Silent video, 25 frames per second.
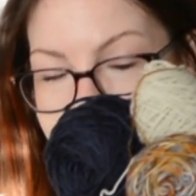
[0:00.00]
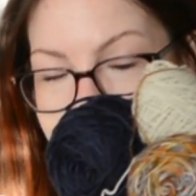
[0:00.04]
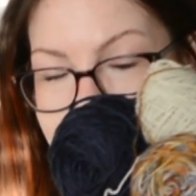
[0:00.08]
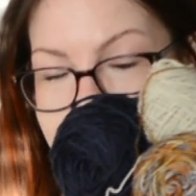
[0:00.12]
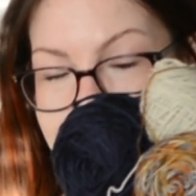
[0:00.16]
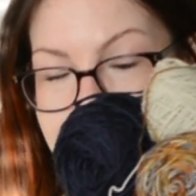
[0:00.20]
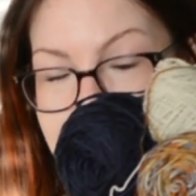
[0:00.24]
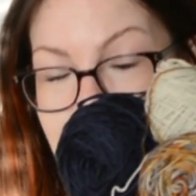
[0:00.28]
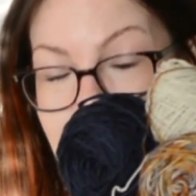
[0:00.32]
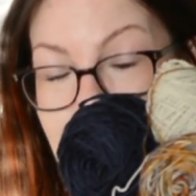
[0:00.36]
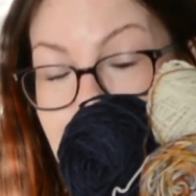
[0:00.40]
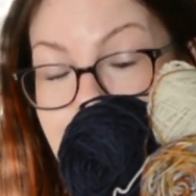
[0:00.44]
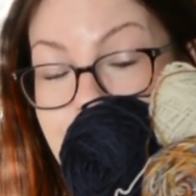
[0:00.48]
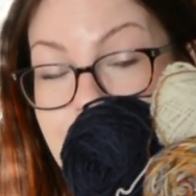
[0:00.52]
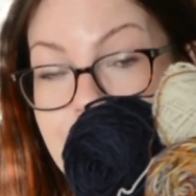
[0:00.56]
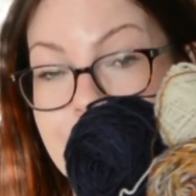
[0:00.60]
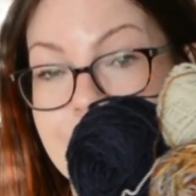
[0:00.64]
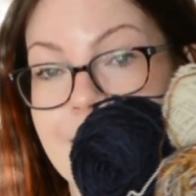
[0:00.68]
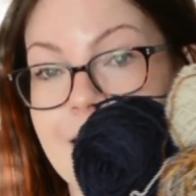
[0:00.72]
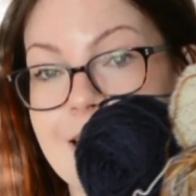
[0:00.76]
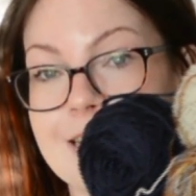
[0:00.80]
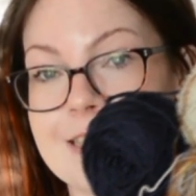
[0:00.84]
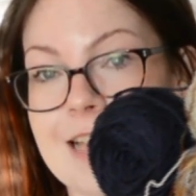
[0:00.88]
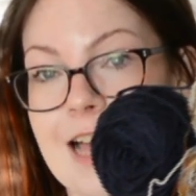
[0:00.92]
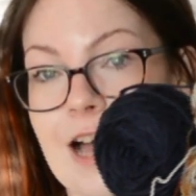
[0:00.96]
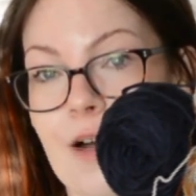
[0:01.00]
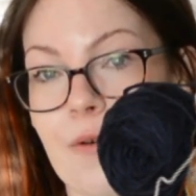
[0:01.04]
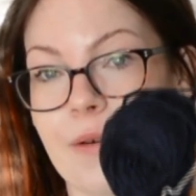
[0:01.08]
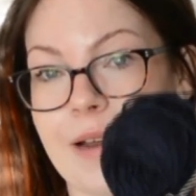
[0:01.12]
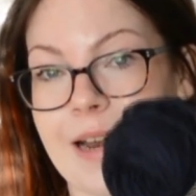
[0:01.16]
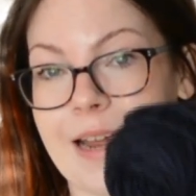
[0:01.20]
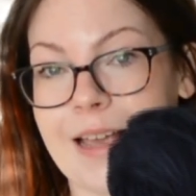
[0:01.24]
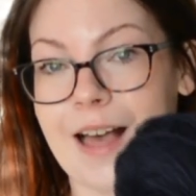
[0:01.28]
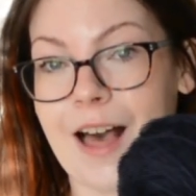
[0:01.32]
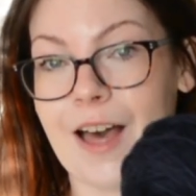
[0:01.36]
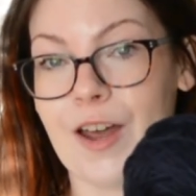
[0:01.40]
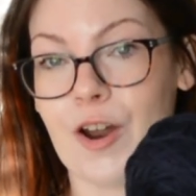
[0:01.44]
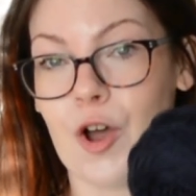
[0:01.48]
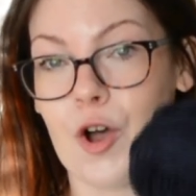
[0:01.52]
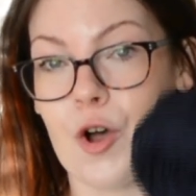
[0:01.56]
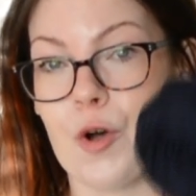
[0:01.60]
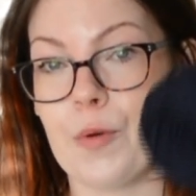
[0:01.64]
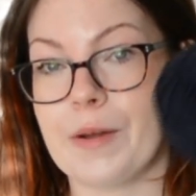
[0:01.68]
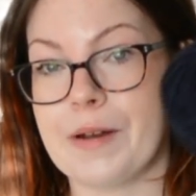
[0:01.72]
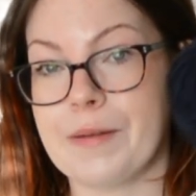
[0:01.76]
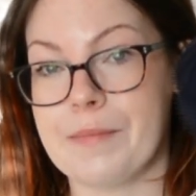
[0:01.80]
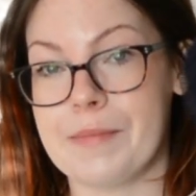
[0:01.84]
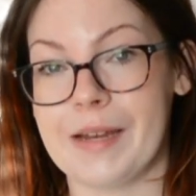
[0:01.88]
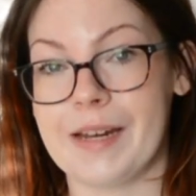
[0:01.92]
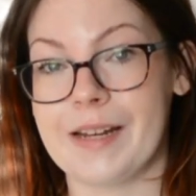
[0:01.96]
And I realized that when I got home
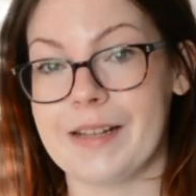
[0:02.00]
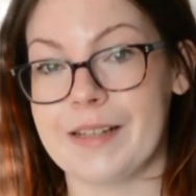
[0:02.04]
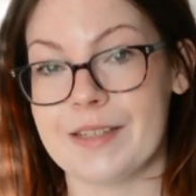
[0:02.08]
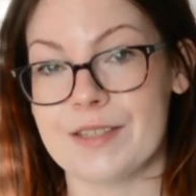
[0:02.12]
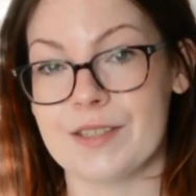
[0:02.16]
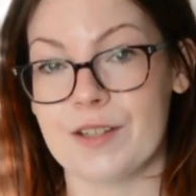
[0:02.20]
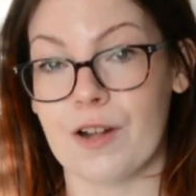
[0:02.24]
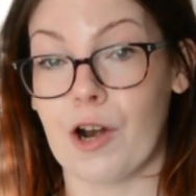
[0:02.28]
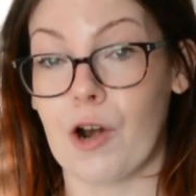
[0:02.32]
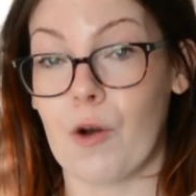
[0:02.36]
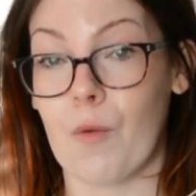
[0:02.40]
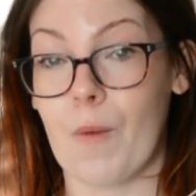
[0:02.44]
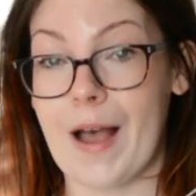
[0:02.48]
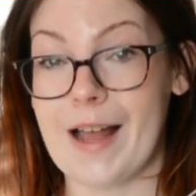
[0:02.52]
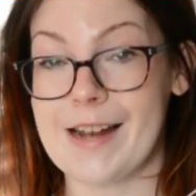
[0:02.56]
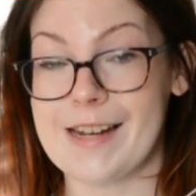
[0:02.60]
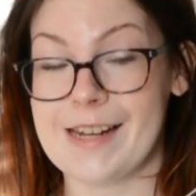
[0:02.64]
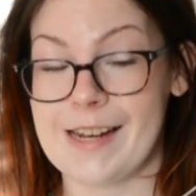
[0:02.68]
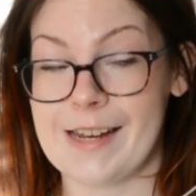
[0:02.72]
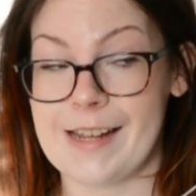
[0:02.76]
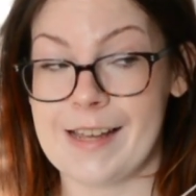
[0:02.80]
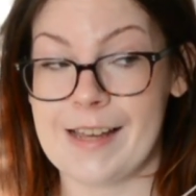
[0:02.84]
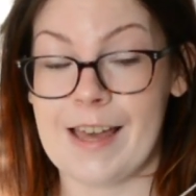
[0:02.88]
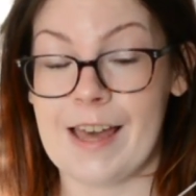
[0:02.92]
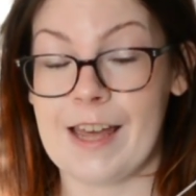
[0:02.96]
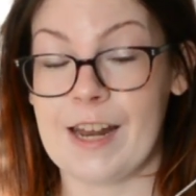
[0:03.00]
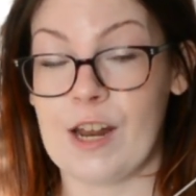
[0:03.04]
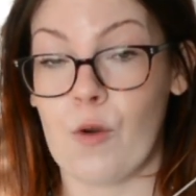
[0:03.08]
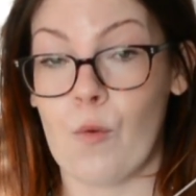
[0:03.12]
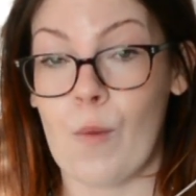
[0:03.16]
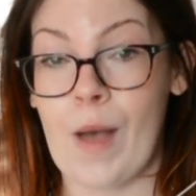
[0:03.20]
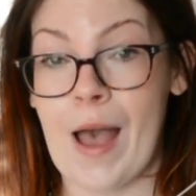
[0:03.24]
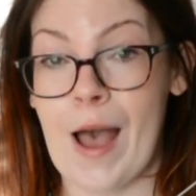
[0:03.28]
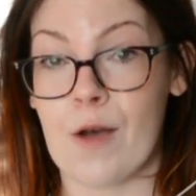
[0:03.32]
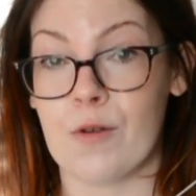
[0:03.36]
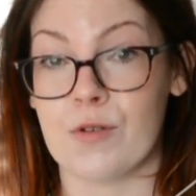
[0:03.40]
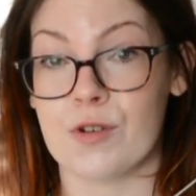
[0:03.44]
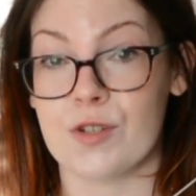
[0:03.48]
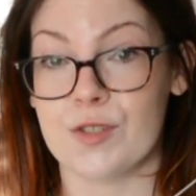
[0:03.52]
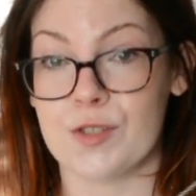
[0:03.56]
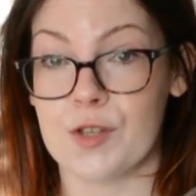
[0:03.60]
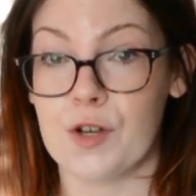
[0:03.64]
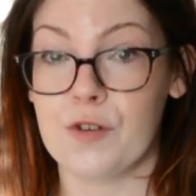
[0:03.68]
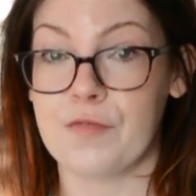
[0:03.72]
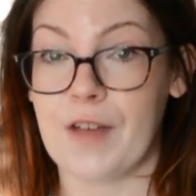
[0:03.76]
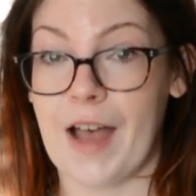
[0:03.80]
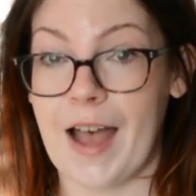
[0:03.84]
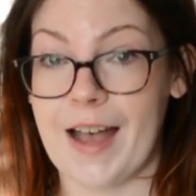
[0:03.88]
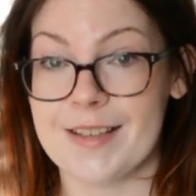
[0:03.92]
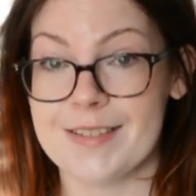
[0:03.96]
and immediately started winding it, and it wound
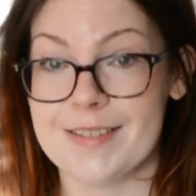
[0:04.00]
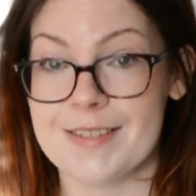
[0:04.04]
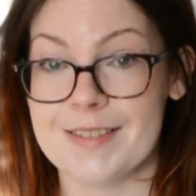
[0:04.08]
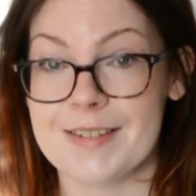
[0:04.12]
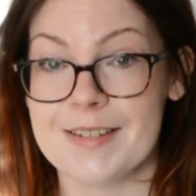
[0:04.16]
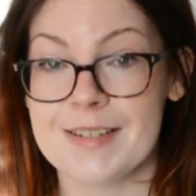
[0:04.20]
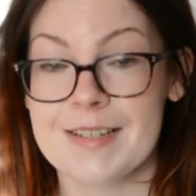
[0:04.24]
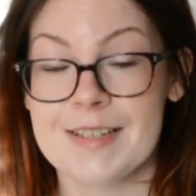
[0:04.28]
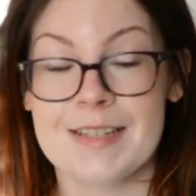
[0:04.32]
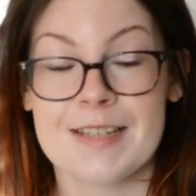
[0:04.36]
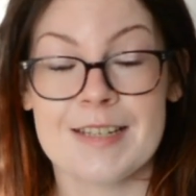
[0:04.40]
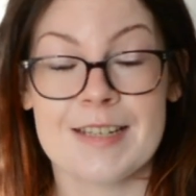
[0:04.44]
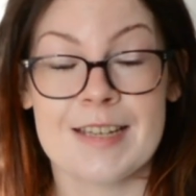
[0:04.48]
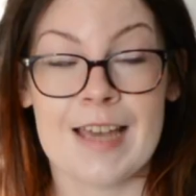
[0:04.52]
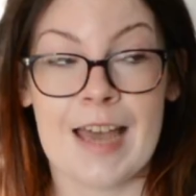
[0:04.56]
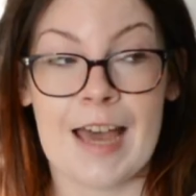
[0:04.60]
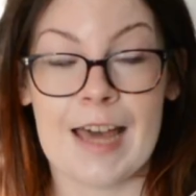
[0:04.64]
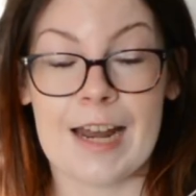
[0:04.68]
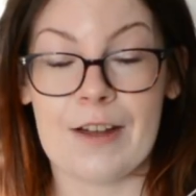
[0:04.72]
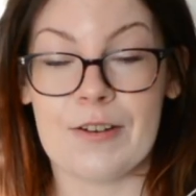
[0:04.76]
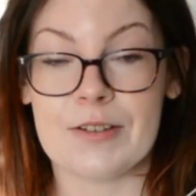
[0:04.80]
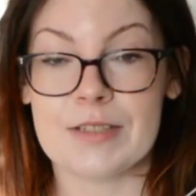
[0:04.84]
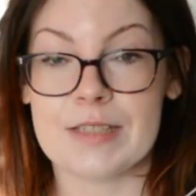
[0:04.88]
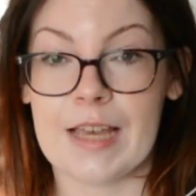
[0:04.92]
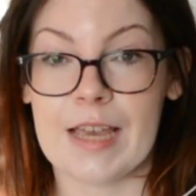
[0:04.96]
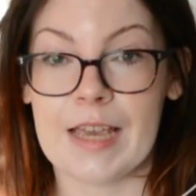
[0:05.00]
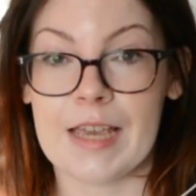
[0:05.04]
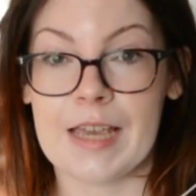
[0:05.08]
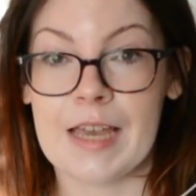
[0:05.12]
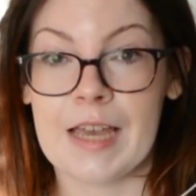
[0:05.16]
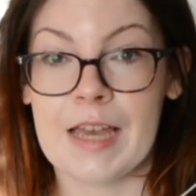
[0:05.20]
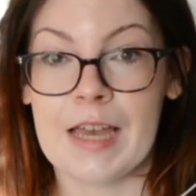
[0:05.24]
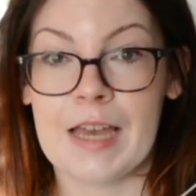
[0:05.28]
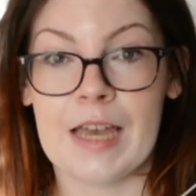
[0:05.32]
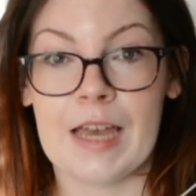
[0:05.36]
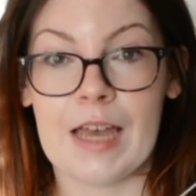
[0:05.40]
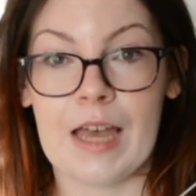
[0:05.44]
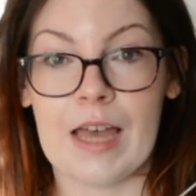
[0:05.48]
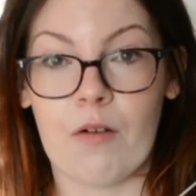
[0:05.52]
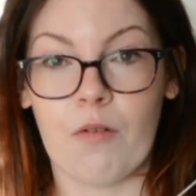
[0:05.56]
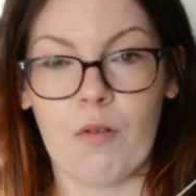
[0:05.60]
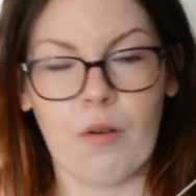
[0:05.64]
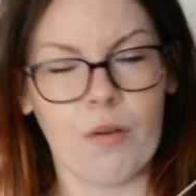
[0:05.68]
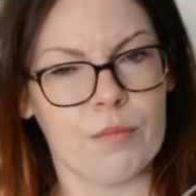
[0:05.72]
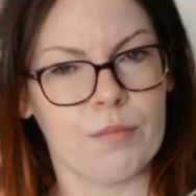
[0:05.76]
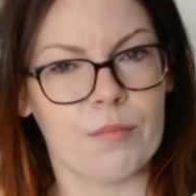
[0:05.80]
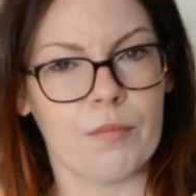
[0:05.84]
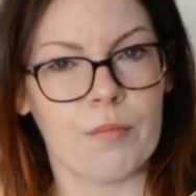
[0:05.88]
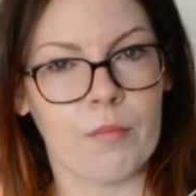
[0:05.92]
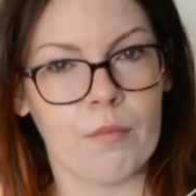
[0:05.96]
so fast, and I was like,
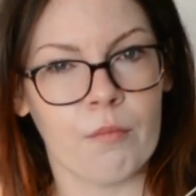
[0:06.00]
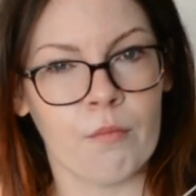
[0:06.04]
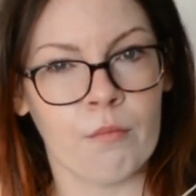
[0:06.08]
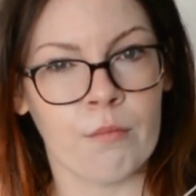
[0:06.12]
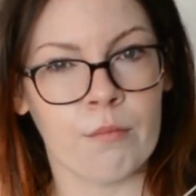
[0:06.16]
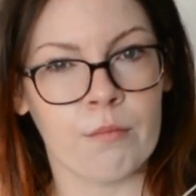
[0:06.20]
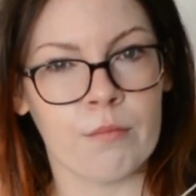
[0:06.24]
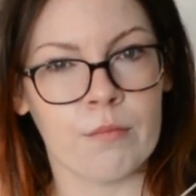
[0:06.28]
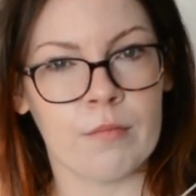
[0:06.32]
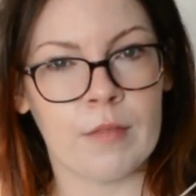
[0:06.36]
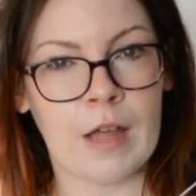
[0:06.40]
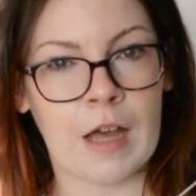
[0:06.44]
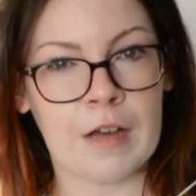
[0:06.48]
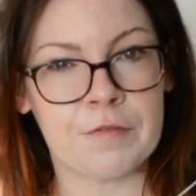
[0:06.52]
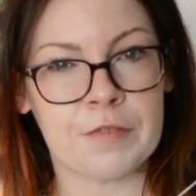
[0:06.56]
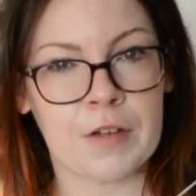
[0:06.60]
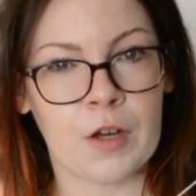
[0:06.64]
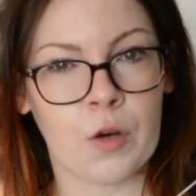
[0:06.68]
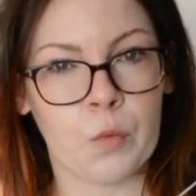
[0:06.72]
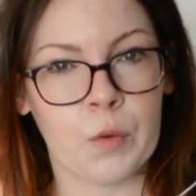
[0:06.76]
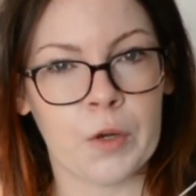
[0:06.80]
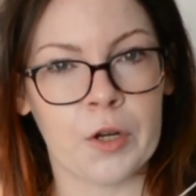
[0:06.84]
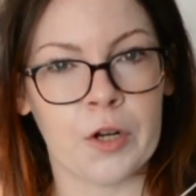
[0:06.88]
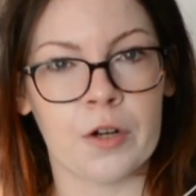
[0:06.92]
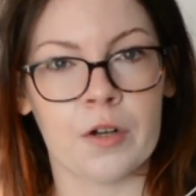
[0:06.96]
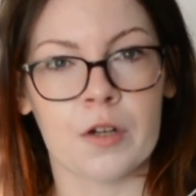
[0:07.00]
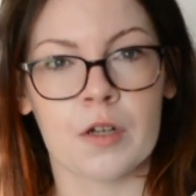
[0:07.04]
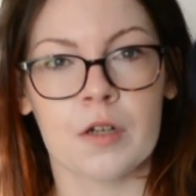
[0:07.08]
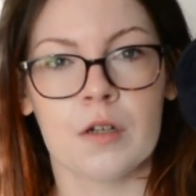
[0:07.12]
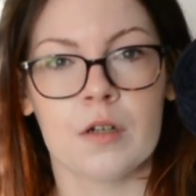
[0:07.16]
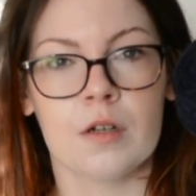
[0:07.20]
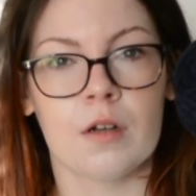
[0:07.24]
that felt weird.